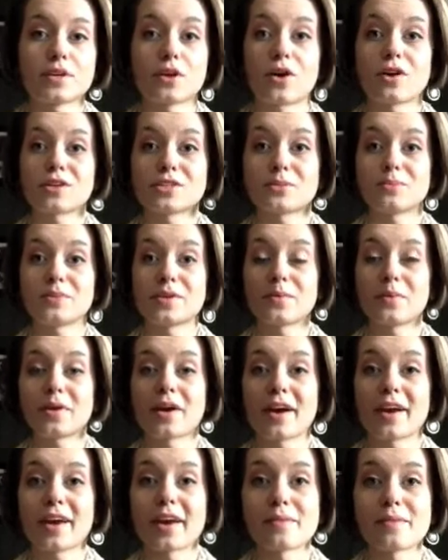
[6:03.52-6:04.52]
got to be
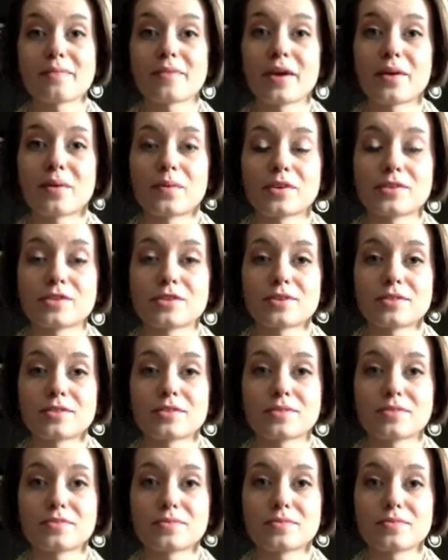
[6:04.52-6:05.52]
where I am now, which
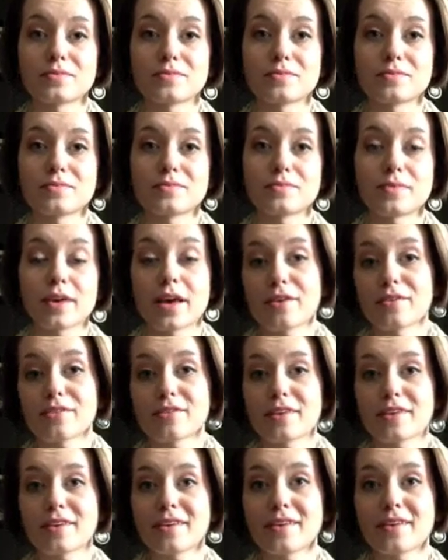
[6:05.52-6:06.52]
is
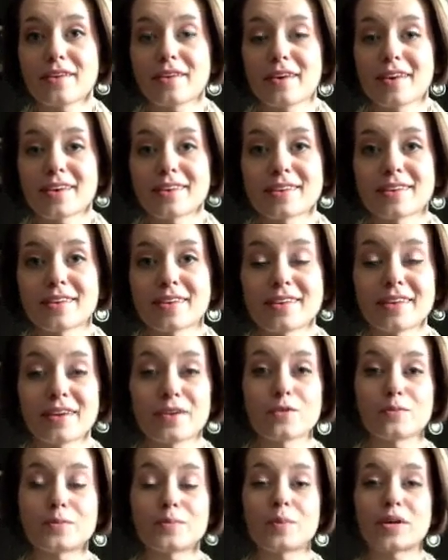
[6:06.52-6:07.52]
healthy, and
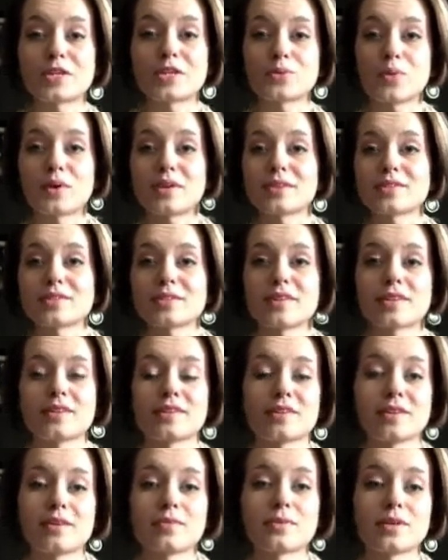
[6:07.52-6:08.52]
now I'm in my 20s and
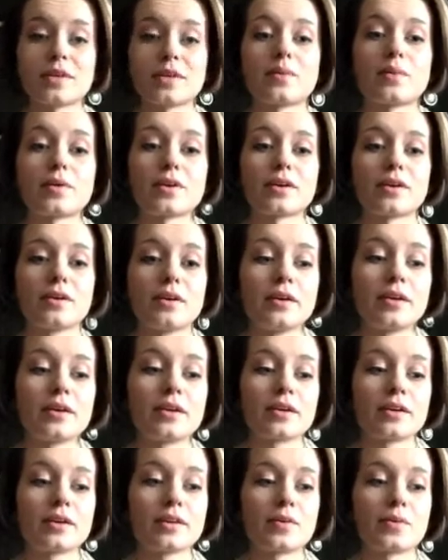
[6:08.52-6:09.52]
I really want to,
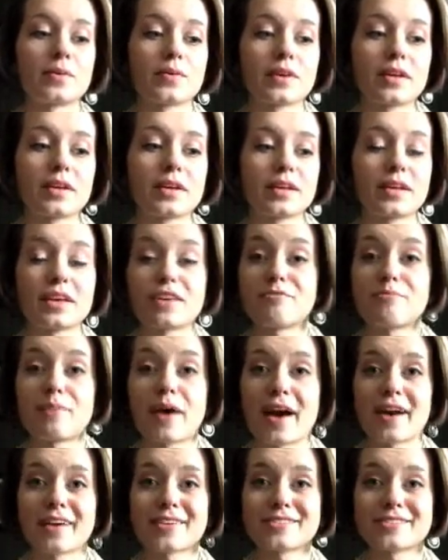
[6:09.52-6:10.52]
you know, give
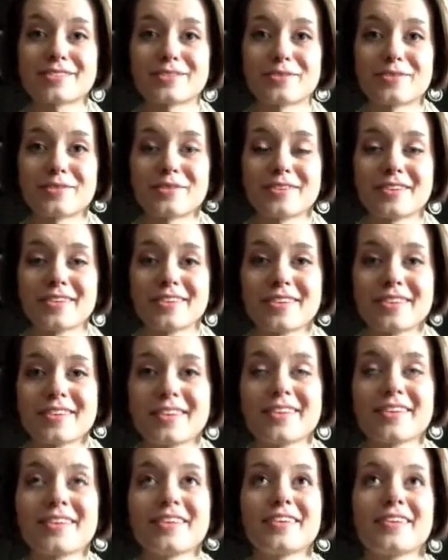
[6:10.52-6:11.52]
back. So
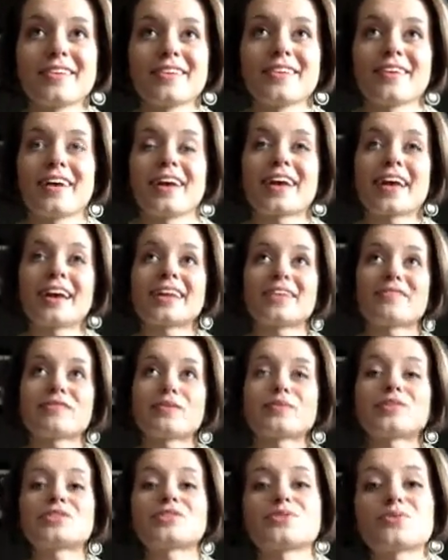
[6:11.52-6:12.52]
again,
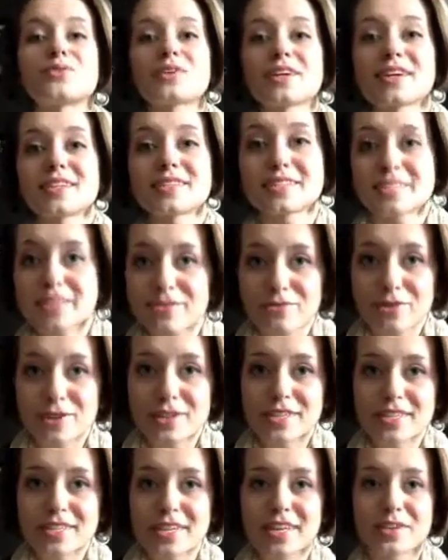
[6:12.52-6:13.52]
everyone's story is
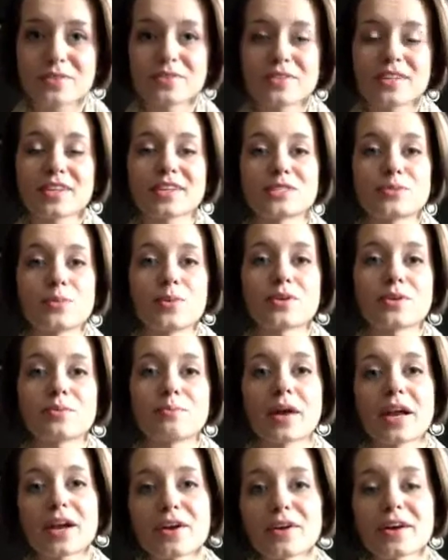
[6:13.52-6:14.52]
different, and I don't think it's about
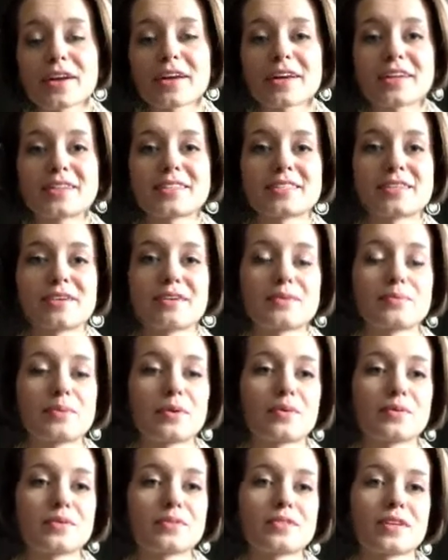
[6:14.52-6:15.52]
comparing. It's not
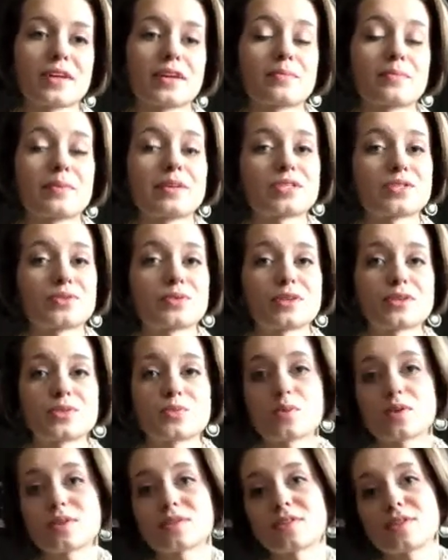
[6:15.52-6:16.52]
about saying my story is
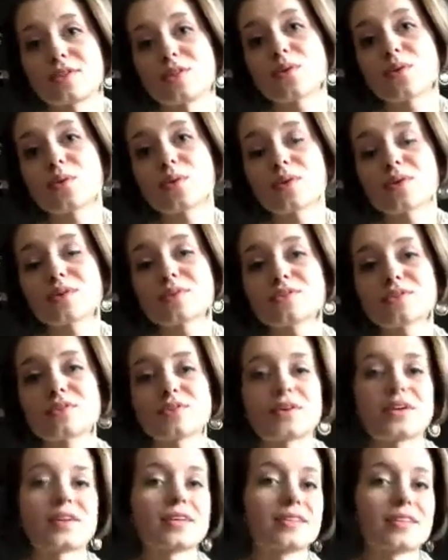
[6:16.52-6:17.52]
worse than yours
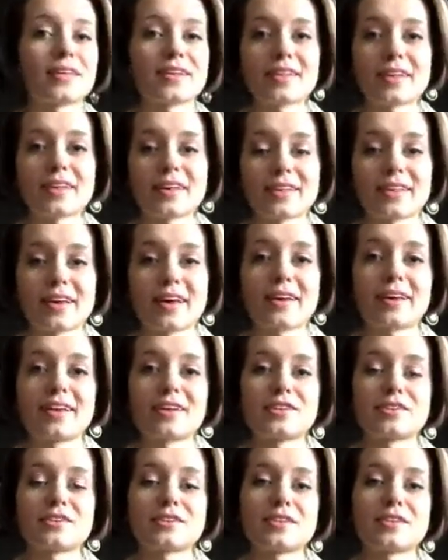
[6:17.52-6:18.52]
or anything like that. I
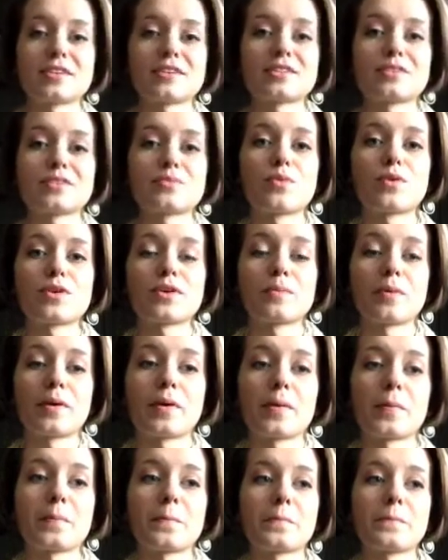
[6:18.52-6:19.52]
just think it's more
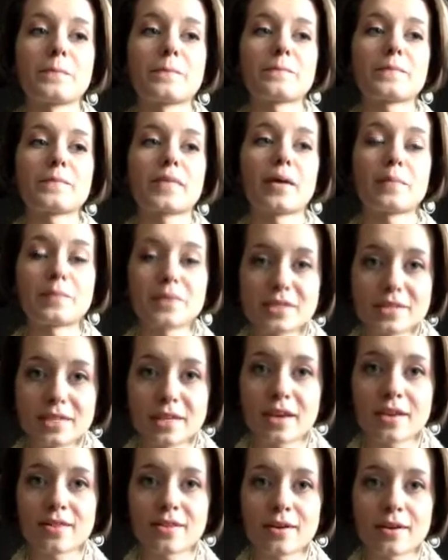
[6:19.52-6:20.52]
about coming
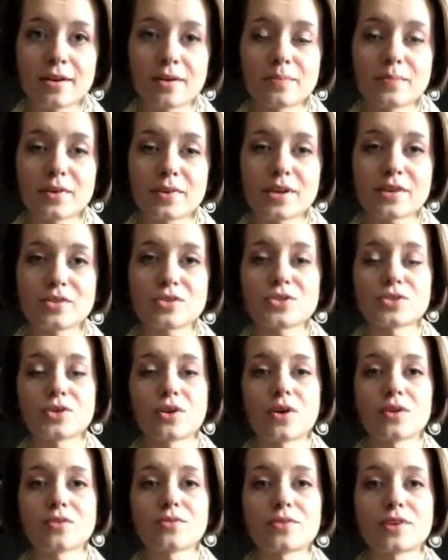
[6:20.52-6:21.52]
together and being
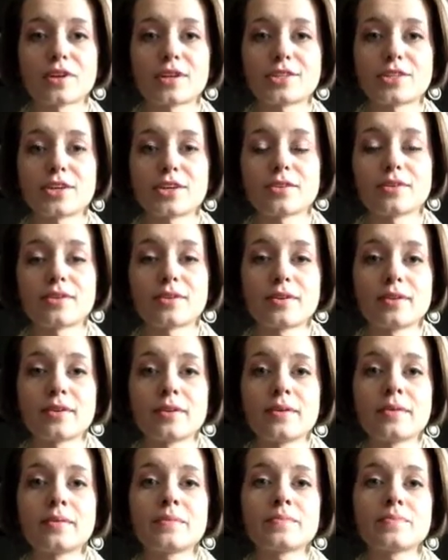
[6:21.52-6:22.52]
strong for each other
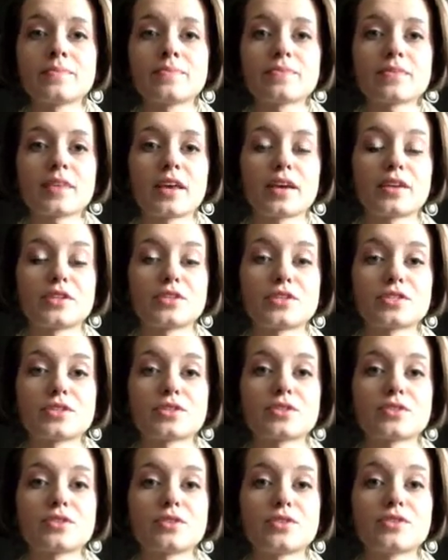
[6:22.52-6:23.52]
and
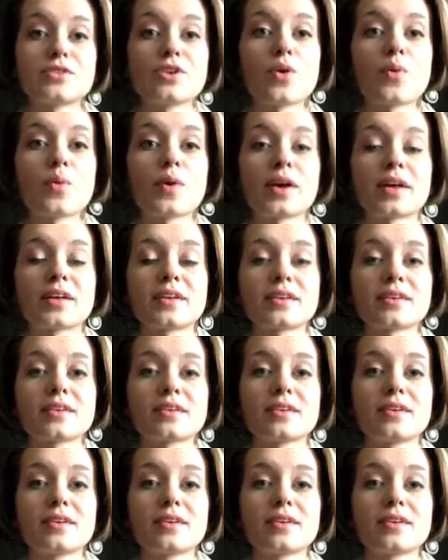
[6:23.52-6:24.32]
just knowing